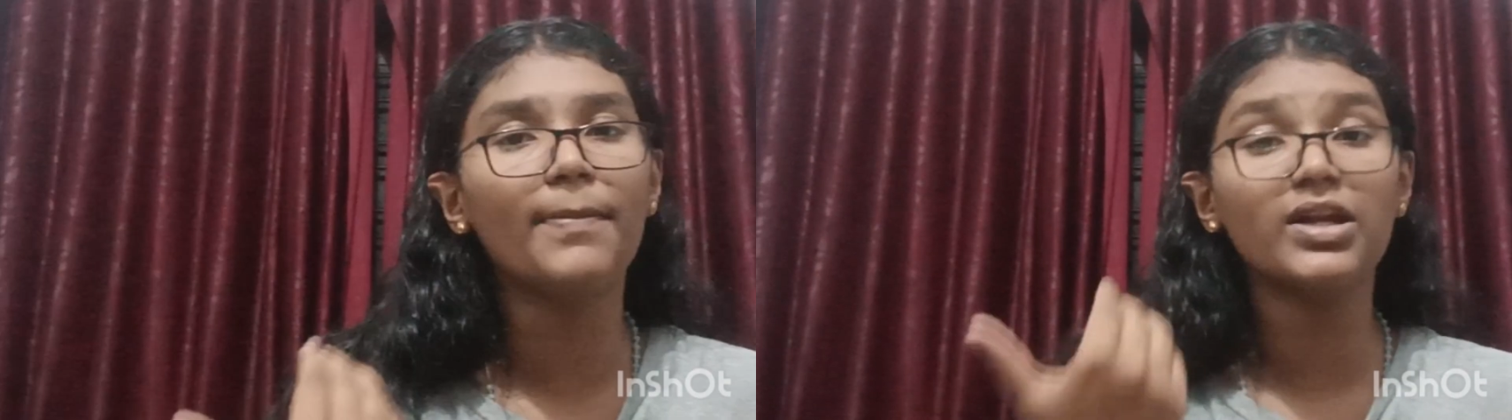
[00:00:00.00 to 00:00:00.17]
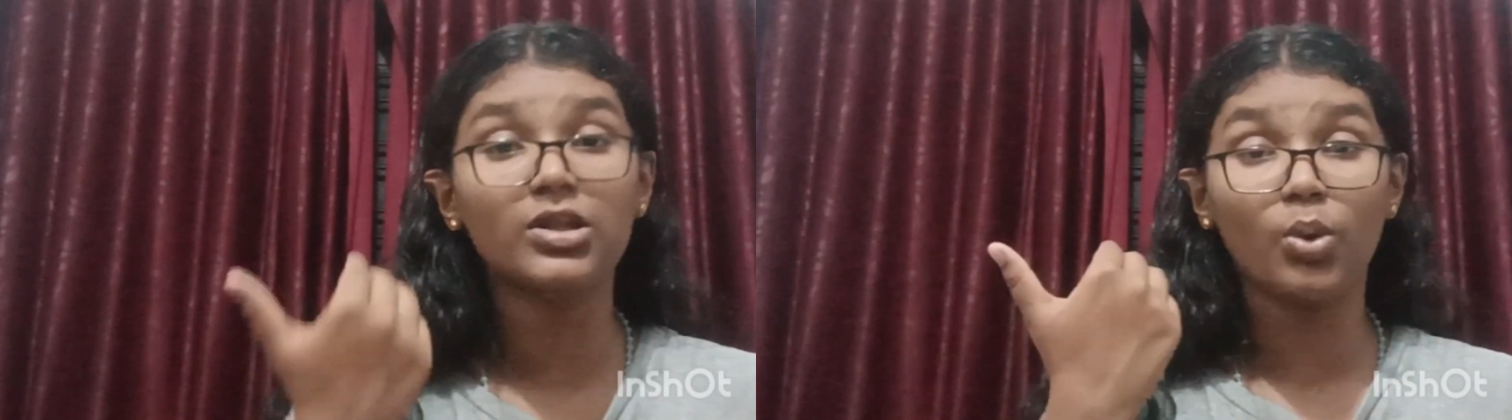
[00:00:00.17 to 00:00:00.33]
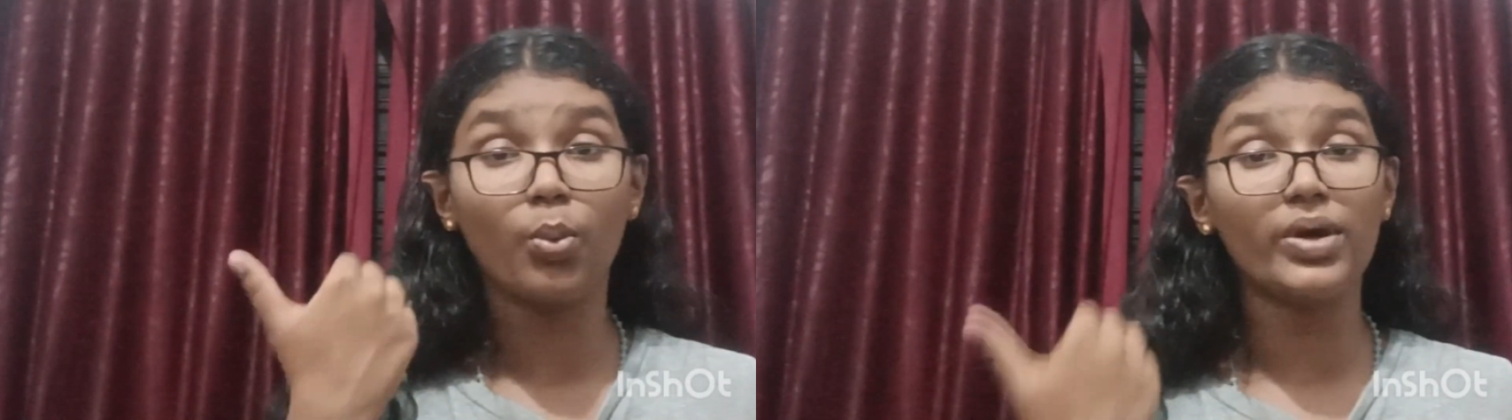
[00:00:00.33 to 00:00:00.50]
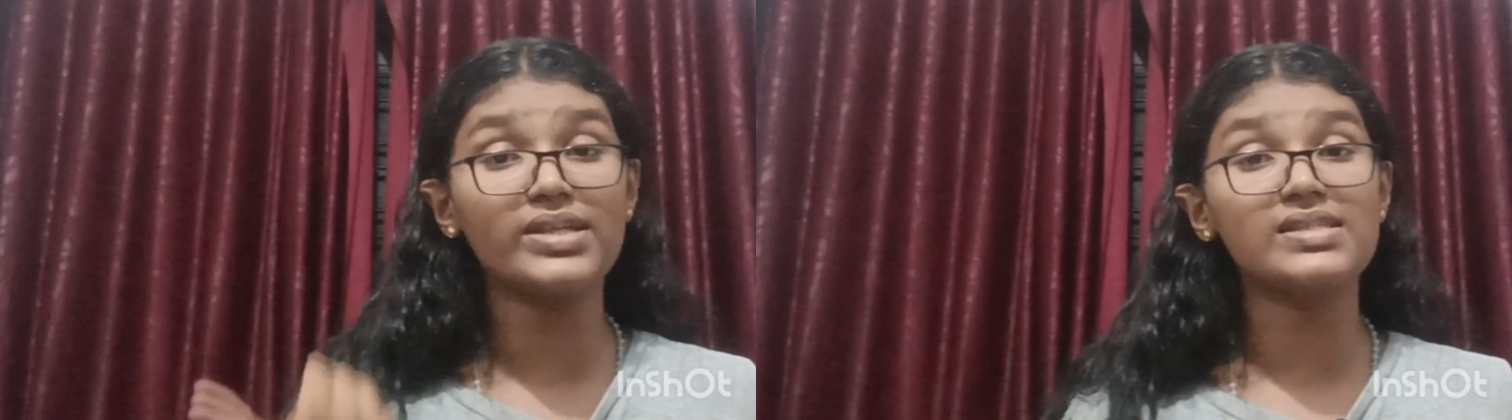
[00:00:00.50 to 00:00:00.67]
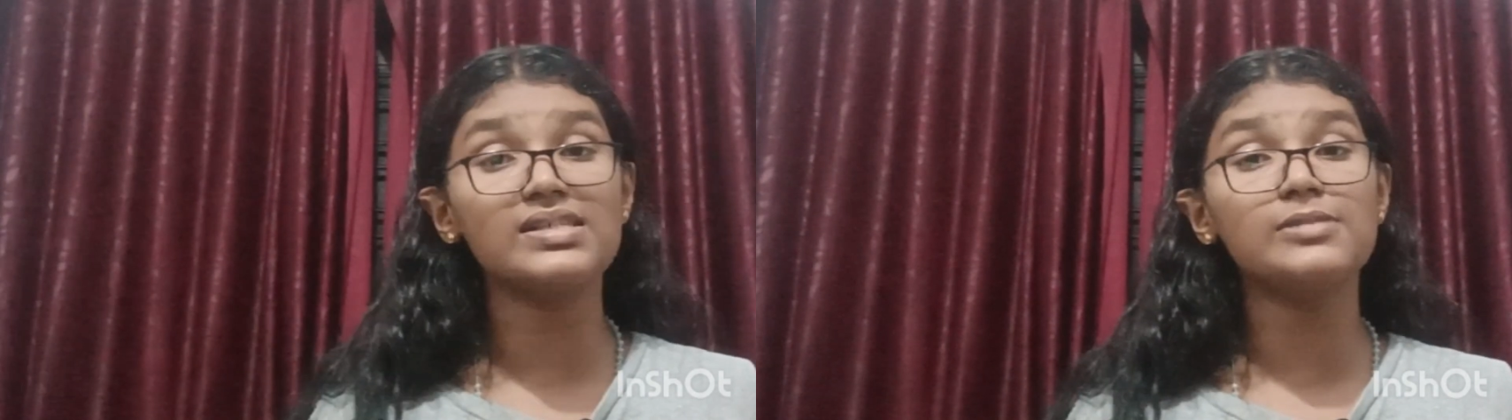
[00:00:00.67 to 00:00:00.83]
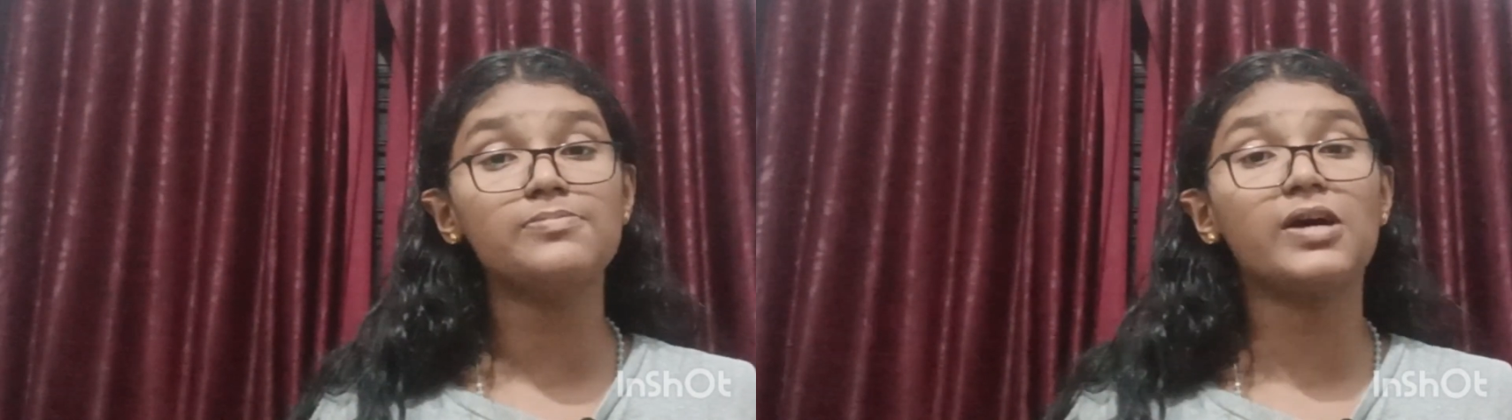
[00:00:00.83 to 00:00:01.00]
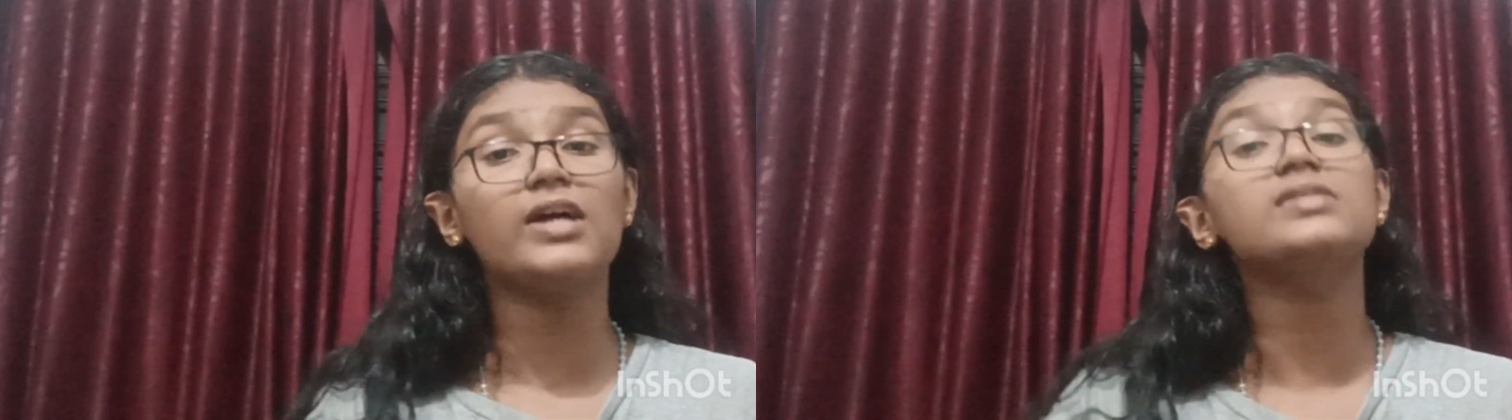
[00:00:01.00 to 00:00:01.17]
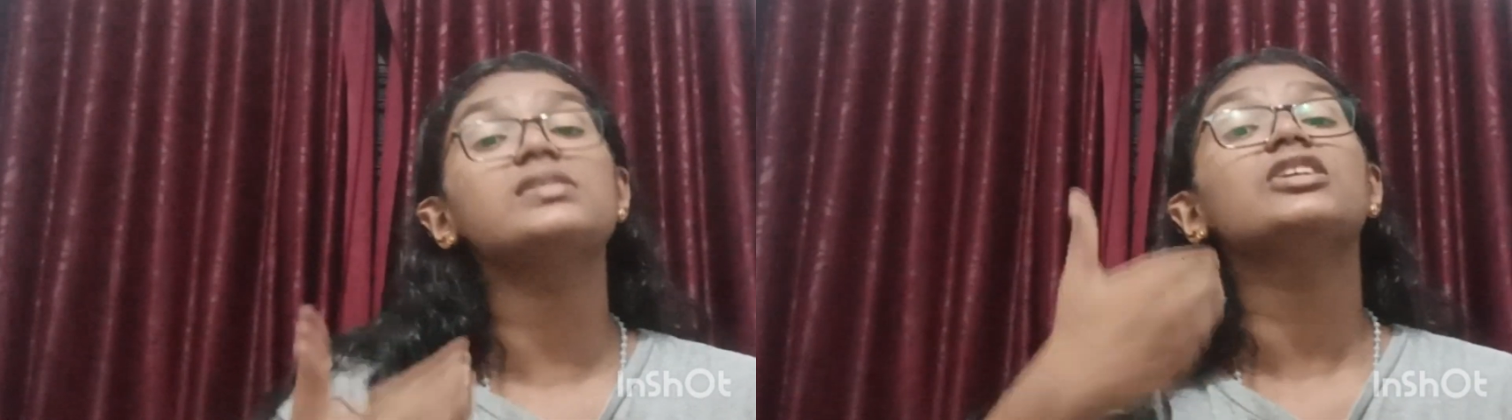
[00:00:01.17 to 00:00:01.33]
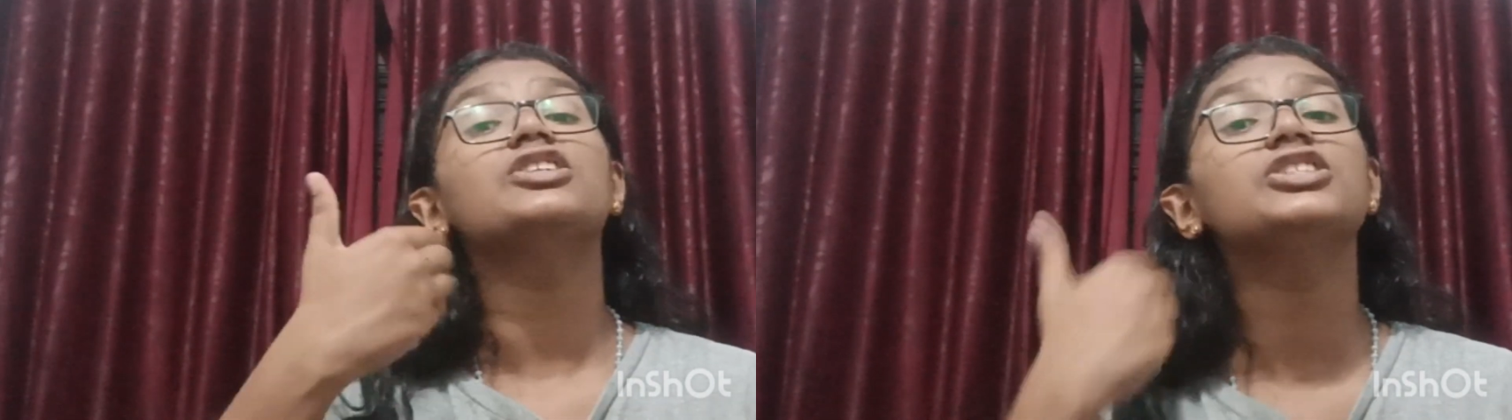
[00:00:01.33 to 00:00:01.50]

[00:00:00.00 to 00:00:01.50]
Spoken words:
but in the western parts,